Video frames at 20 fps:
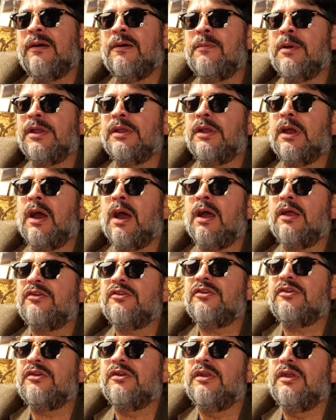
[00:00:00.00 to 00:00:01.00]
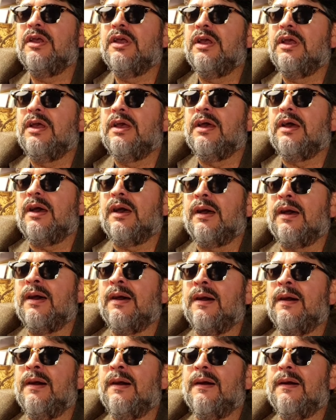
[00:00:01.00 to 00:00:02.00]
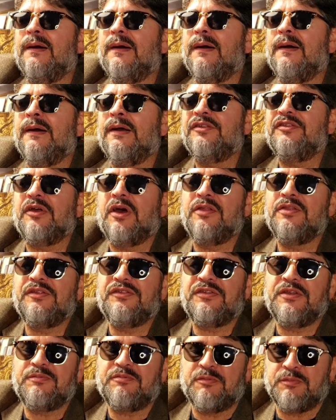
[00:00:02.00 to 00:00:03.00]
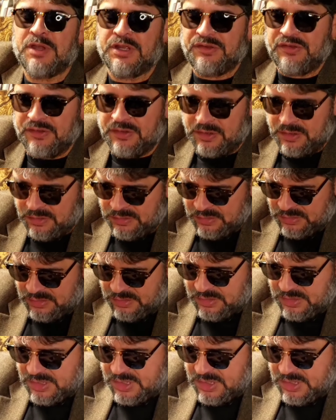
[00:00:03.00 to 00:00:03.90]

Oh my gosh. It's on the tip of my tongue.